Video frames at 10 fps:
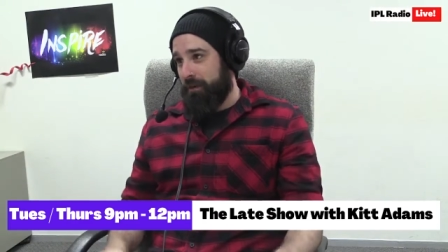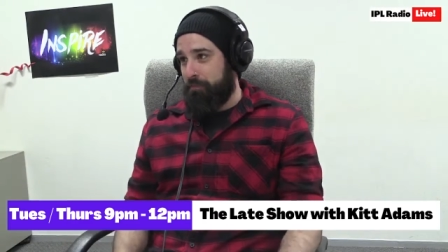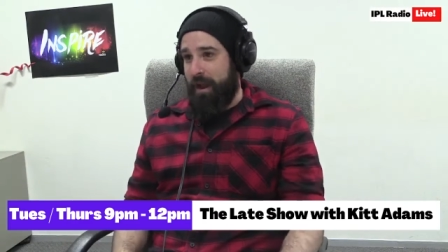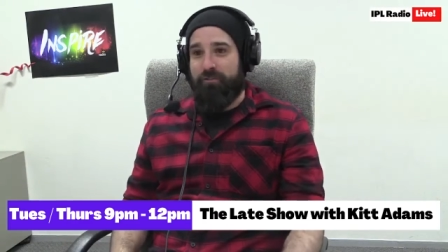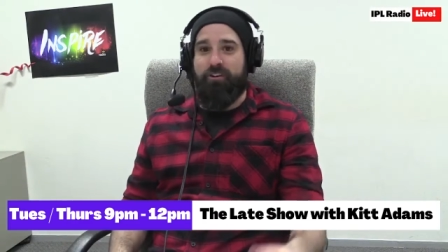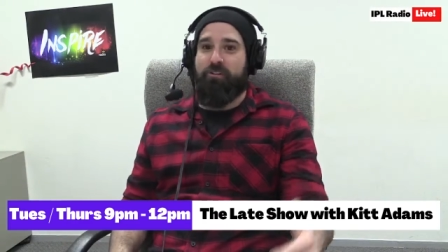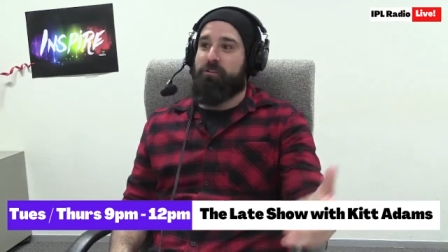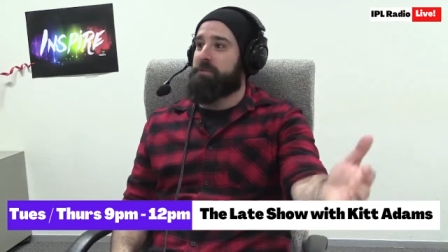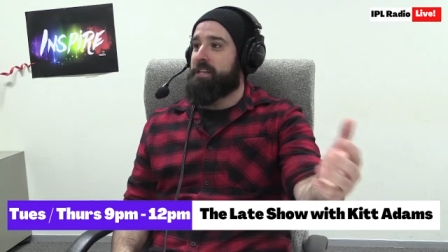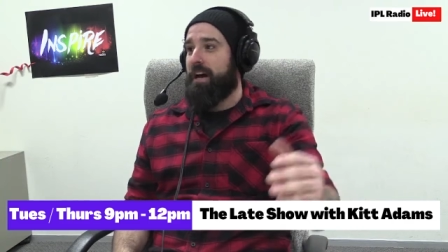Patrick
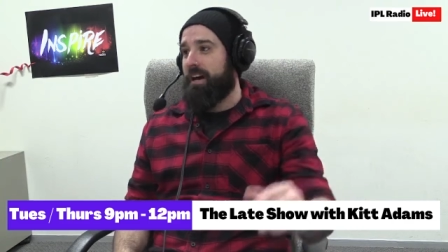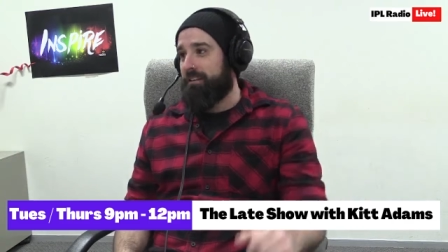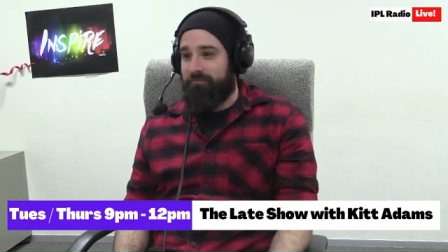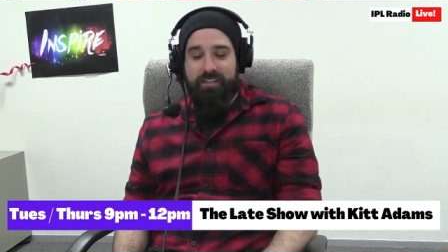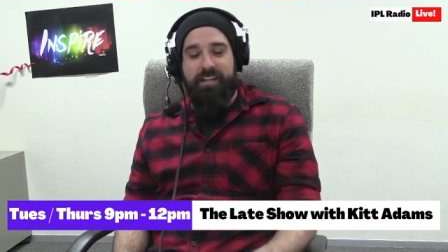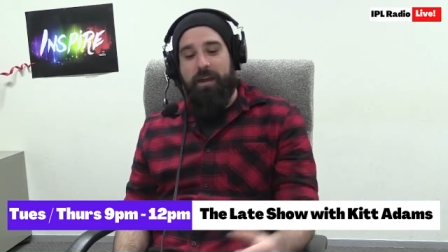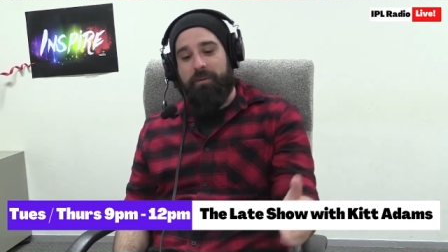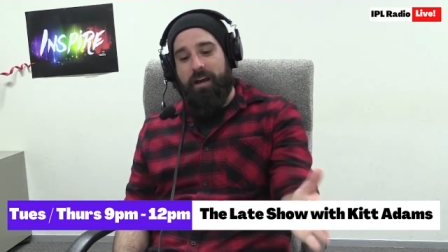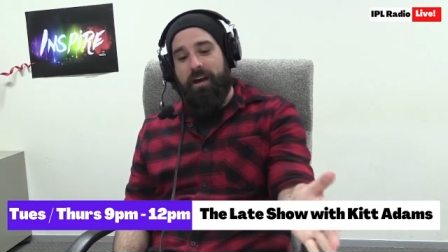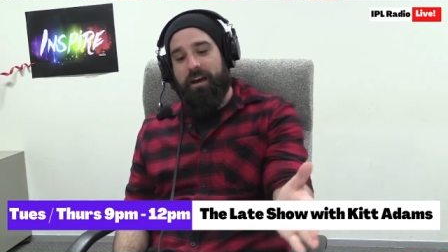Cripps card, the same
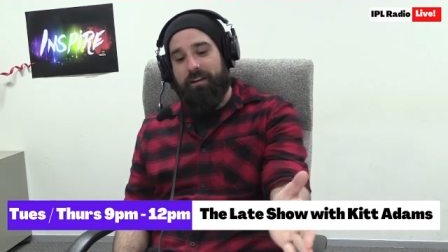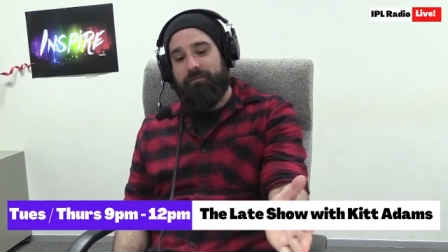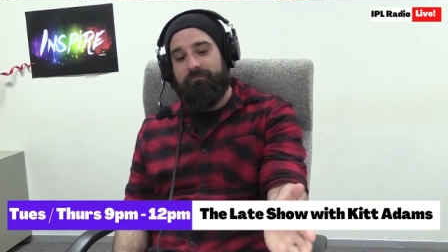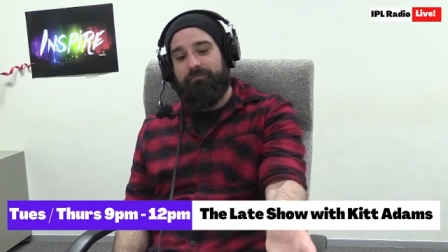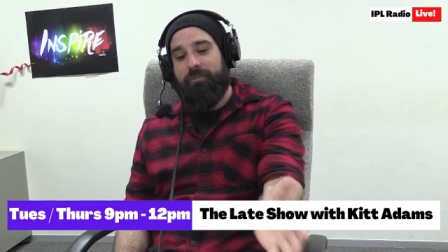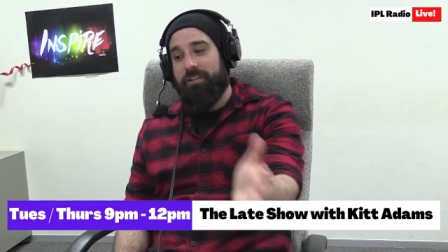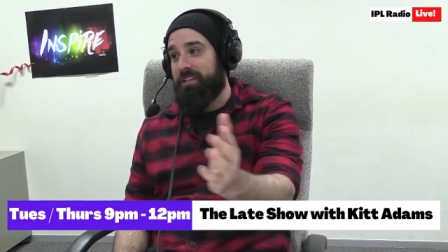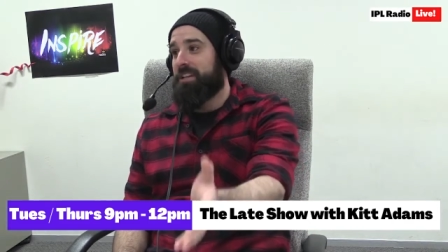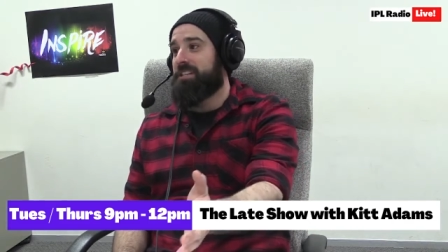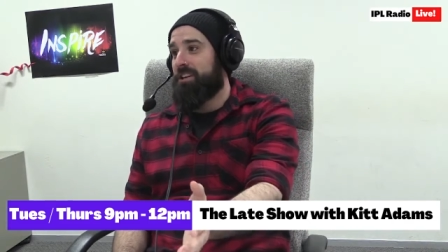card with
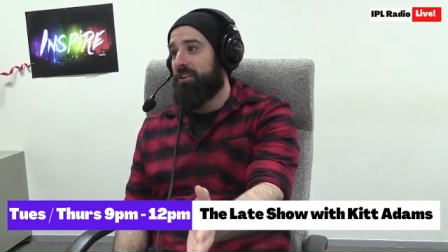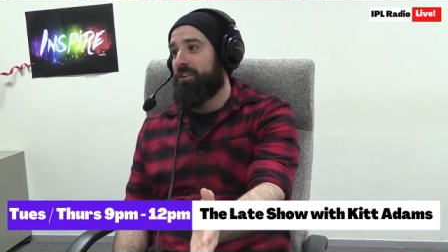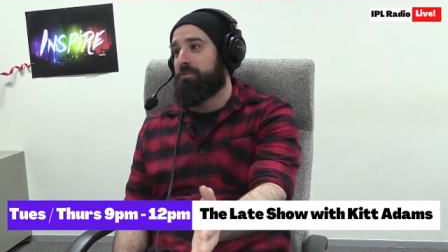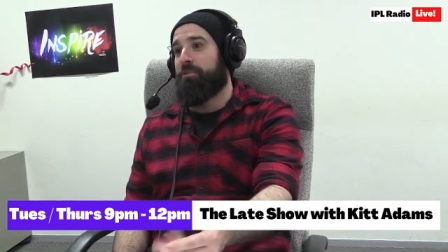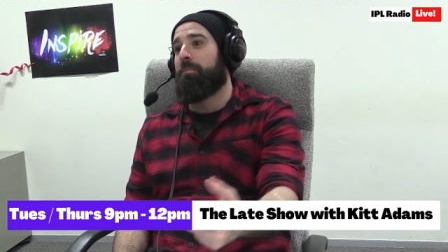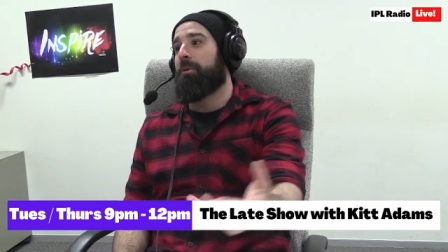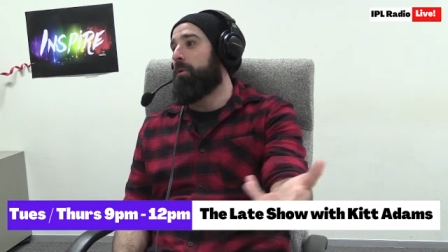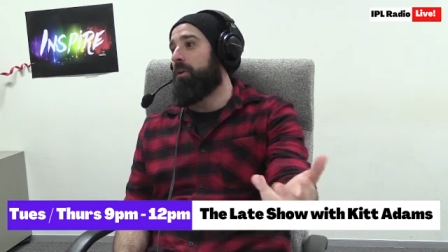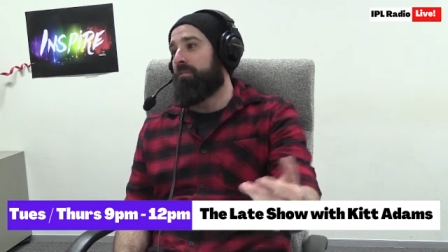Dusty on it's probably worth